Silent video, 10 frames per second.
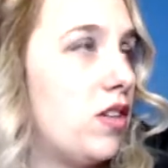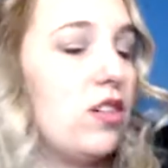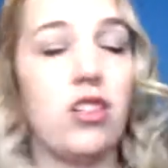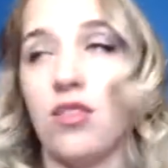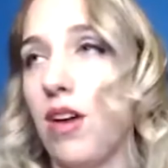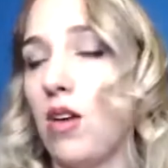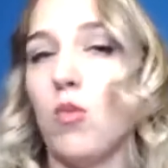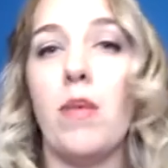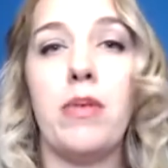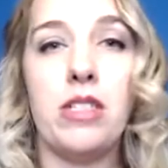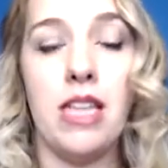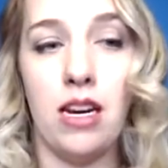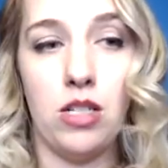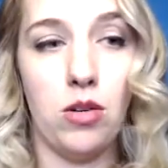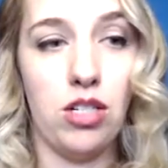and looked around, what
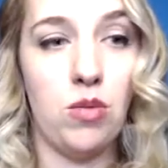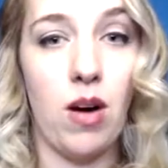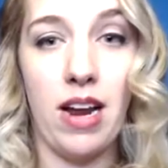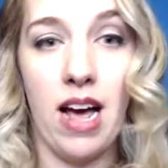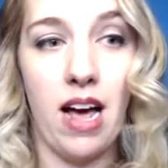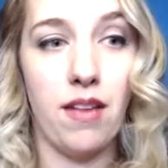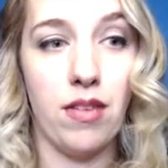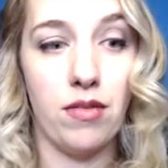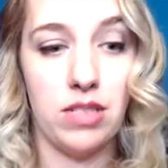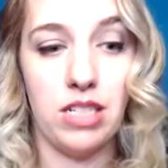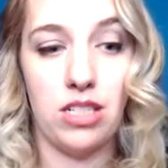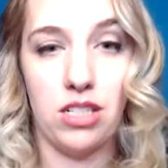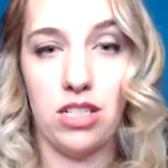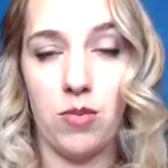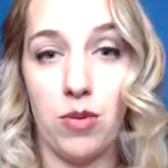percentage would you want to have a
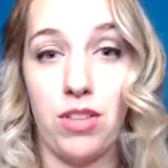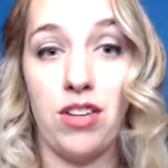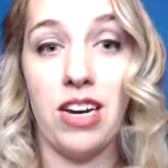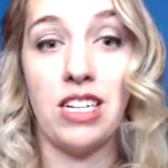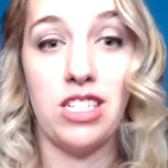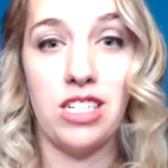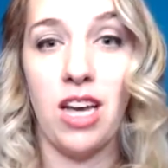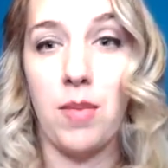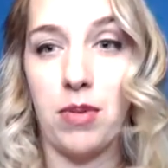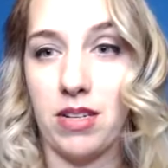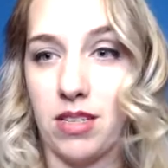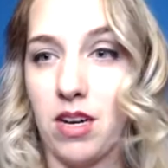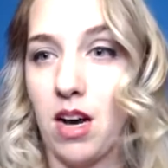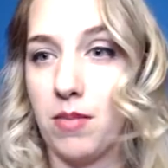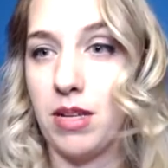relationship with? You can actually type it in the
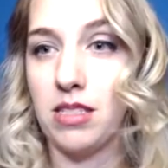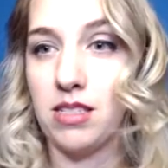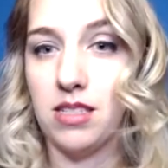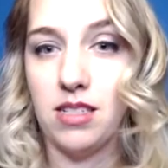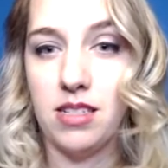comments.